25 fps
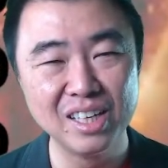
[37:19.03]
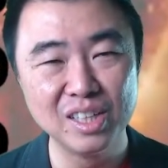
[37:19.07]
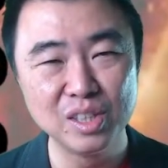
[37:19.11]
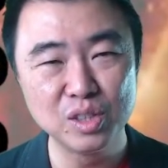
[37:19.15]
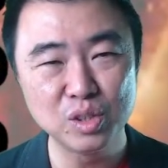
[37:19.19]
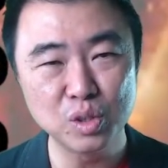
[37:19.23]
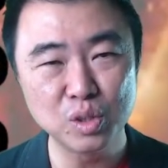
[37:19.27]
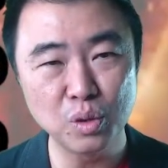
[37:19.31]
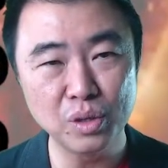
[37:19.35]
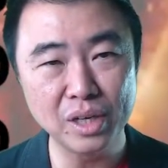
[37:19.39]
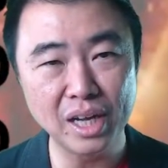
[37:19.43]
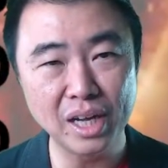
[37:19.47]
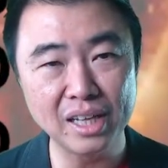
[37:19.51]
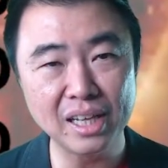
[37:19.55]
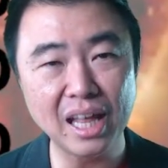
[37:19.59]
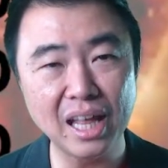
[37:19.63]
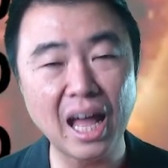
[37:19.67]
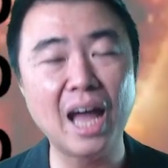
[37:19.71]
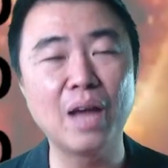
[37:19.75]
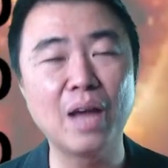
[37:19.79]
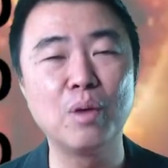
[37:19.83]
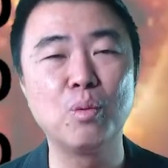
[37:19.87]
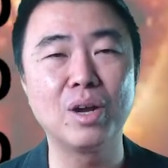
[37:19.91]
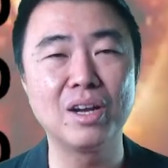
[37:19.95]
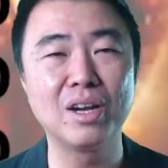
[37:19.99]
So then
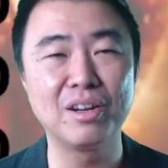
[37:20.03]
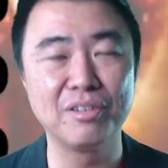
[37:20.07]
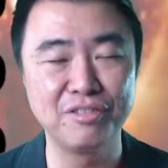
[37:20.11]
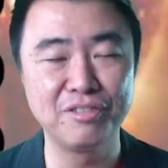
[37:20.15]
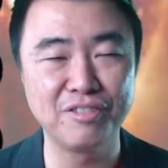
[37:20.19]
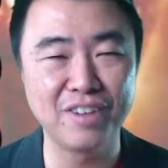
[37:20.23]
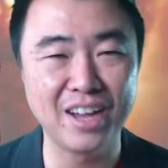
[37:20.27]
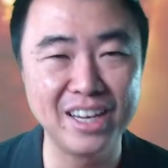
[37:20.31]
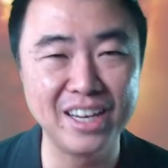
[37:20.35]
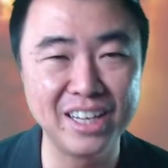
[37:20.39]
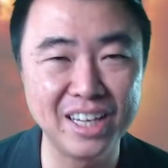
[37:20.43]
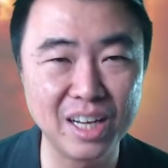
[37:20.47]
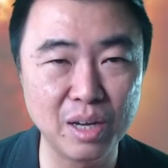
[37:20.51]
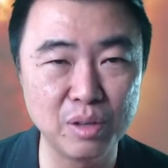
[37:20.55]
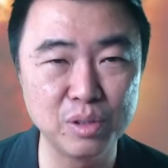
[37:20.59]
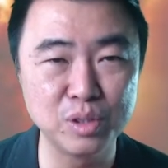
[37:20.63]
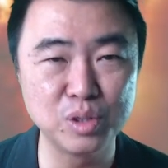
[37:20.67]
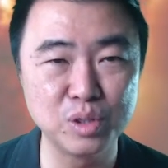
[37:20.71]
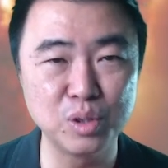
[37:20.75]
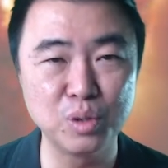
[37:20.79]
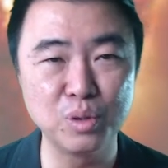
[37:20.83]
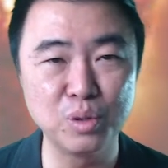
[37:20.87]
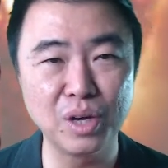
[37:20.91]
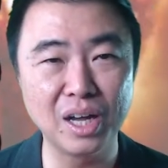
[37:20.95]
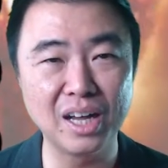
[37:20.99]
I want to find out.
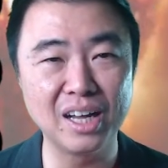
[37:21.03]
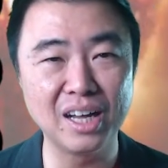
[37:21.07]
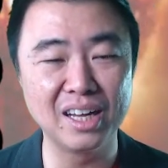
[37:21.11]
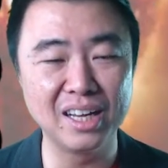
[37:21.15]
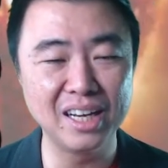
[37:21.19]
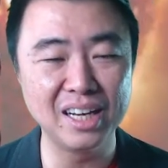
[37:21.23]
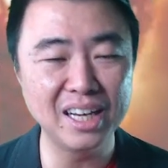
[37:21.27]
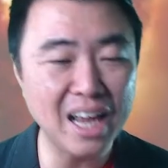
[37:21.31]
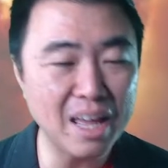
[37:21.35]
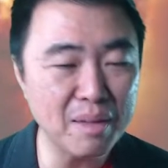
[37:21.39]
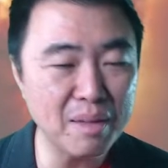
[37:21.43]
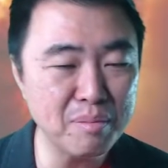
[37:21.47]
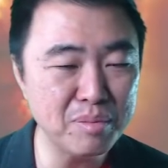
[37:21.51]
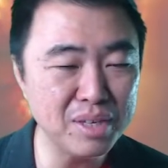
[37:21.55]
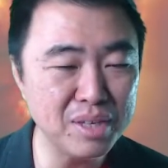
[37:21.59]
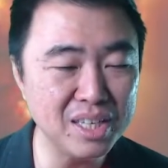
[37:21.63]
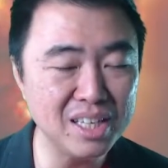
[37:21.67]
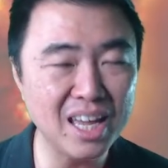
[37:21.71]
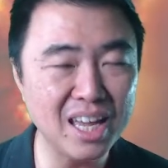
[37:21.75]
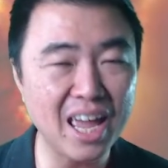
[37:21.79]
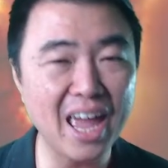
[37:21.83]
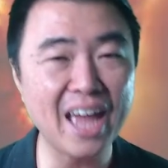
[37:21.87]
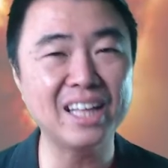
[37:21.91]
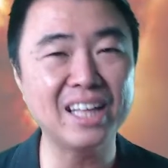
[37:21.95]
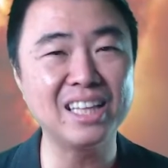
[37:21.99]
So let
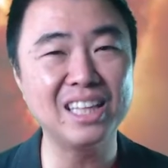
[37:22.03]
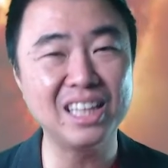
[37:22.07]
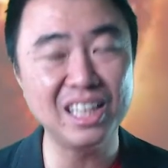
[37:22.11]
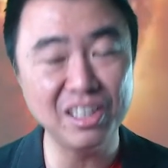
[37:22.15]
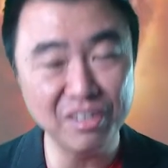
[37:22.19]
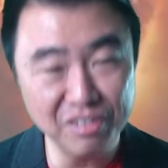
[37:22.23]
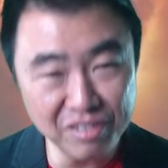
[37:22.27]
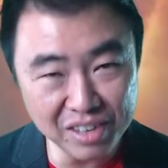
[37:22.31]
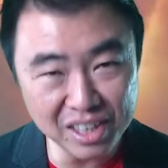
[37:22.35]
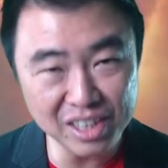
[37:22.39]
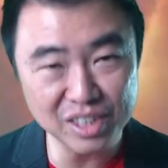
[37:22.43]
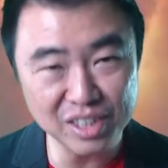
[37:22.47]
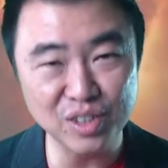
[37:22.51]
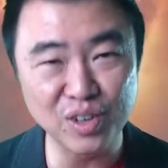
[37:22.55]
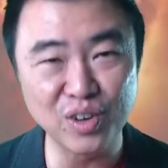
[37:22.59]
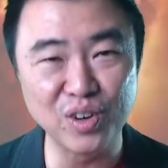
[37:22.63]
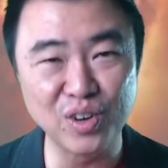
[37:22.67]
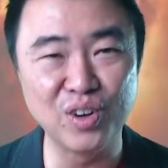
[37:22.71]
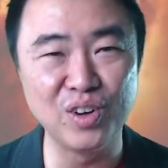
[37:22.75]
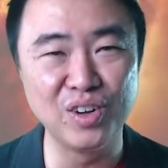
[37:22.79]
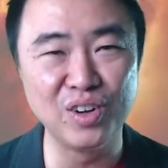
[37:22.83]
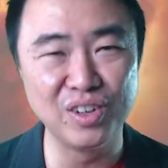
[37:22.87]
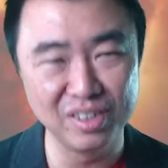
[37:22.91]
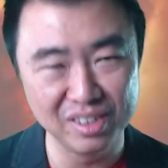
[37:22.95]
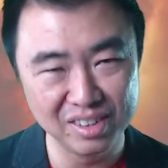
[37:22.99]
me activate
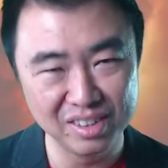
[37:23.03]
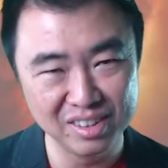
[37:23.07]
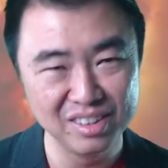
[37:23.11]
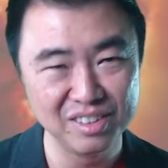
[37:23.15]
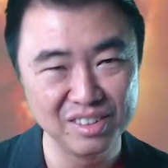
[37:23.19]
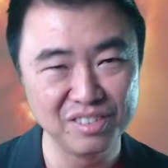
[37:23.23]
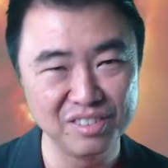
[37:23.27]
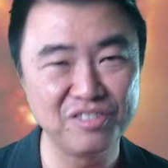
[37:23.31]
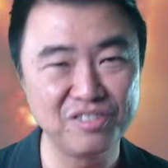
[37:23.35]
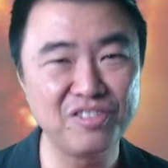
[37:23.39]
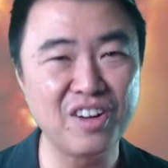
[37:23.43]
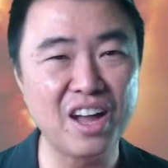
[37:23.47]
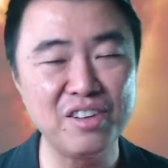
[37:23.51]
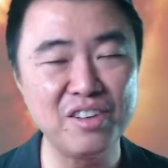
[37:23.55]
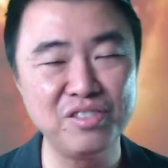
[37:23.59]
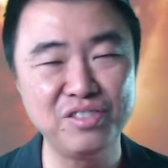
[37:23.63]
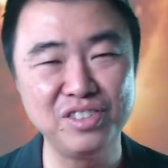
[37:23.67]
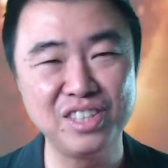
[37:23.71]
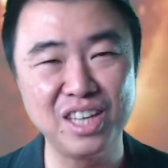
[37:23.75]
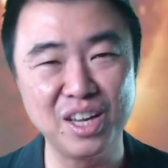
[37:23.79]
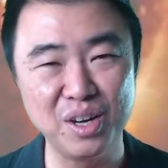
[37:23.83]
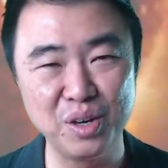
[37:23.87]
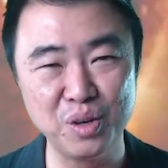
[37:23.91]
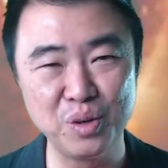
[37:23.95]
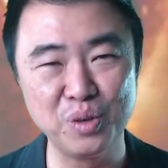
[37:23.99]
your 5
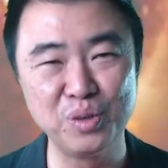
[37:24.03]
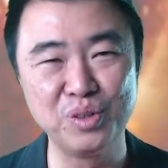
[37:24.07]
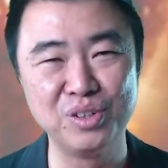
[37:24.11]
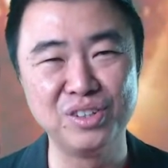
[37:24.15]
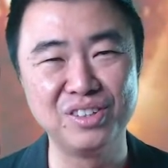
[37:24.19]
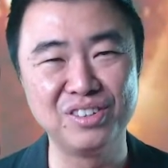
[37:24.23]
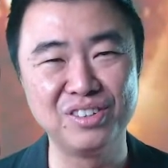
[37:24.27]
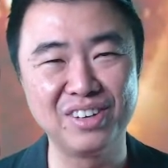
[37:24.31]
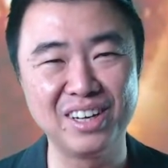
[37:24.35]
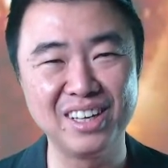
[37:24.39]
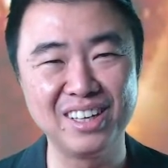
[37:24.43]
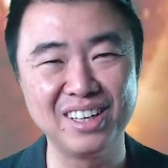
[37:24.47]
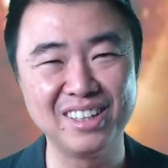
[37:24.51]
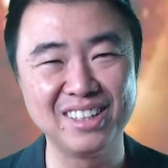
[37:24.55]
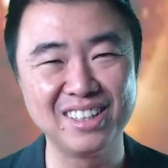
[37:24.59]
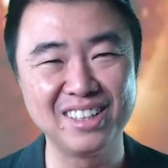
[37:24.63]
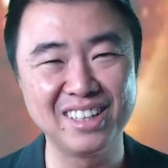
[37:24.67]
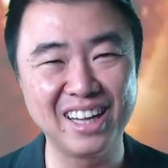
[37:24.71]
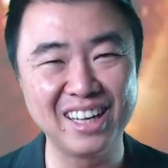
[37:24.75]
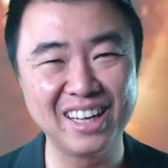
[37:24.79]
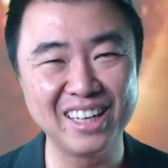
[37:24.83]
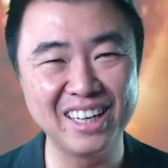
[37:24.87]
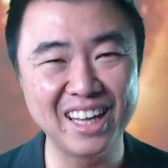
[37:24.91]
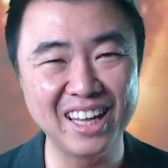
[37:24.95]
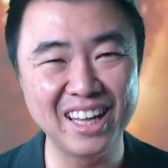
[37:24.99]
yellow, right?
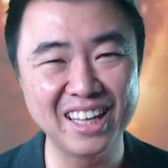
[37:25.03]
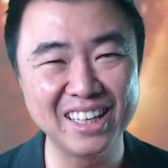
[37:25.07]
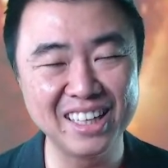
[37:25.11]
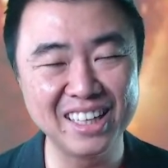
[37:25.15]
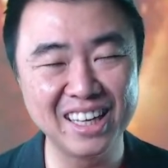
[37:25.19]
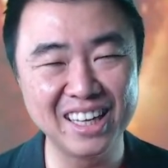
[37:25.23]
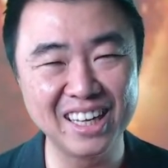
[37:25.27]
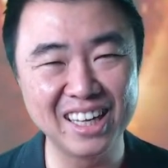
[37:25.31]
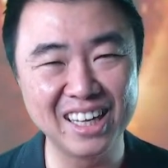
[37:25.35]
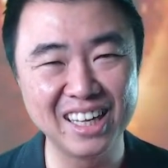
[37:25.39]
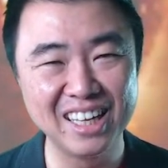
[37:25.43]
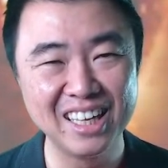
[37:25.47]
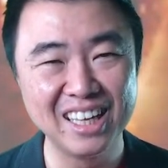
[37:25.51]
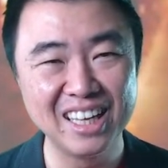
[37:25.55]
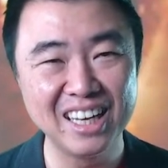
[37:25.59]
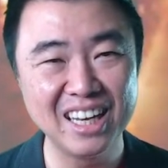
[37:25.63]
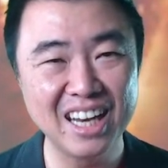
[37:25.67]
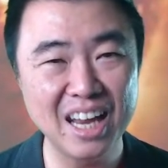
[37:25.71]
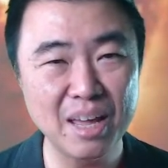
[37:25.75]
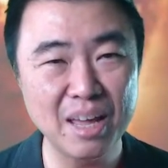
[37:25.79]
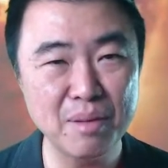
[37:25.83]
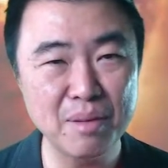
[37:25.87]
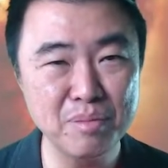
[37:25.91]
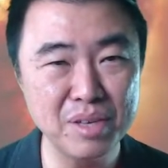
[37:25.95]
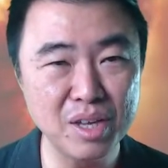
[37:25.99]
And then
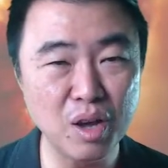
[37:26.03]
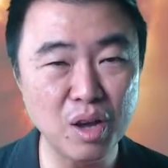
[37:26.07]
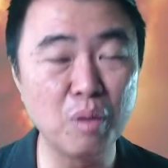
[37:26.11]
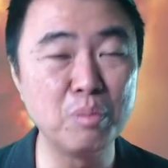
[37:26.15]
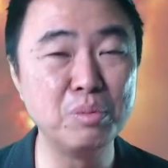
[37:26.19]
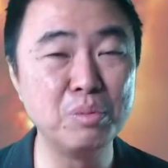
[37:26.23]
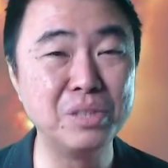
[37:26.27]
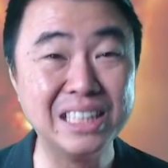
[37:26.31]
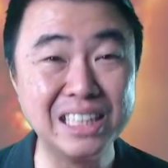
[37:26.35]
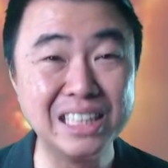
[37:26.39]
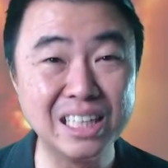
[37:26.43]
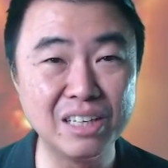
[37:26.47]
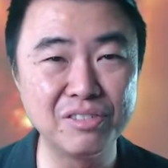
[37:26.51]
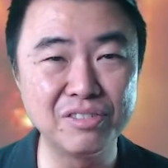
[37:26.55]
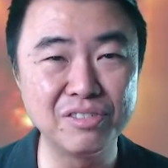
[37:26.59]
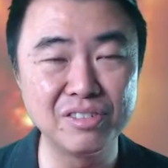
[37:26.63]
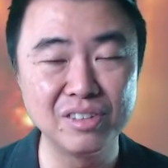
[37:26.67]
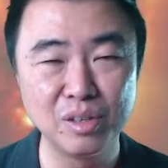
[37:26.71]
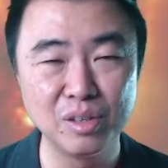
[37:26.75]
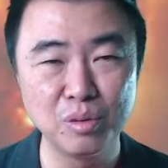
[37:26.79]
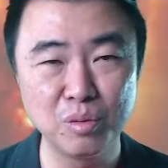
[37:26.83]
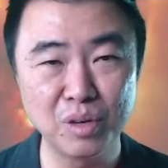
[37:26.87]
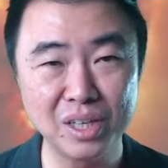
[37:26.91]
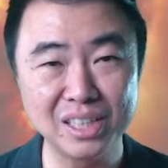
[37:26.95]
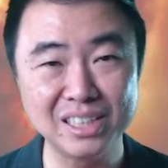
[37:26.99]
let me observe
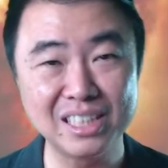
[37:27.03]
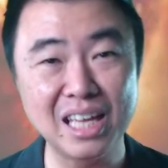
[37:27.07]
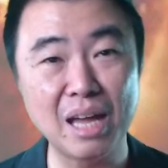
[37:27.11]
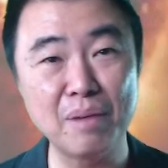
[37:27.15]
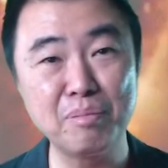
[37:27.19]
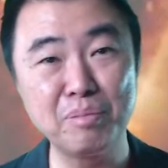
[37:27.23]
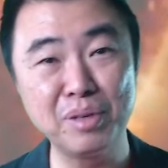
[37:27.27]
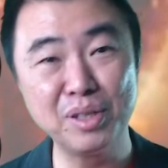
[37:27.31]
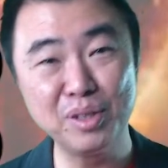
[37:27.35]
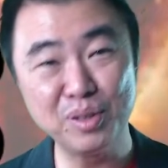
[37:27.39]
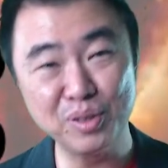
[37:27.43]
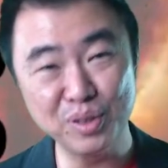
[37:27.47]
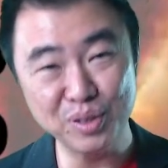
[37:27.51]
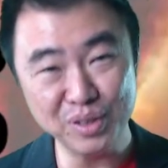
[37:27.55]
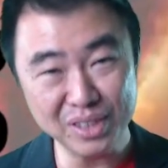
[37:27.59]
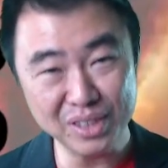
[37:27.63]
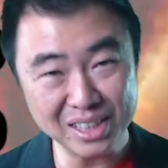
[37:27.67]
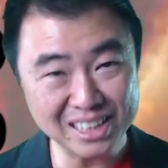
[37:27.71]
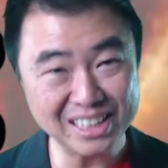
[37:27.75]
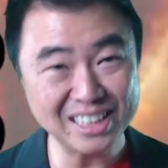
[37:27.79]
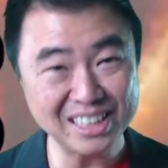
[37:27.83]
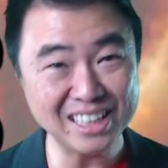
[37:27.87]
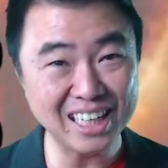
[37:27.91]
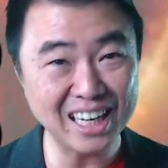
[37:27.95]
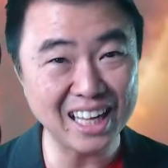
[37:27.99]
what has happened to you
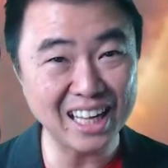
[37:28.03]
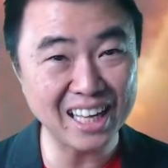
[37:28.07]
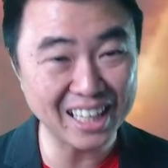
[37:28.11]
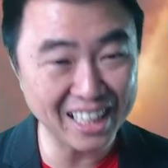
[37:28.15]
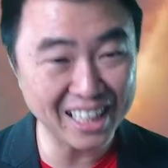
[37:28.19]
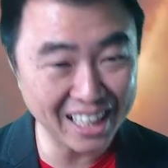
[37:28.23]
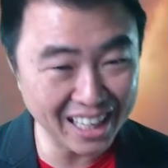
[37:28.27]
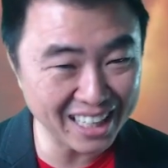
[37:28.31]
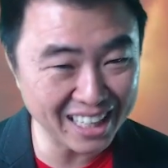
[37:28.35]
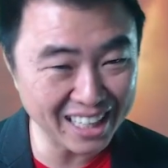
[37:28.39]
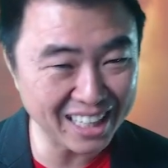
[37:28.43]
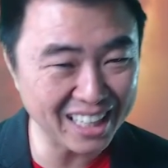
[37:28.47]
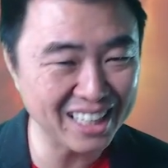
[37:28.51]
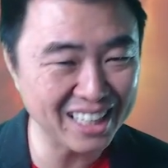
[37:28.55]
this year. Can I?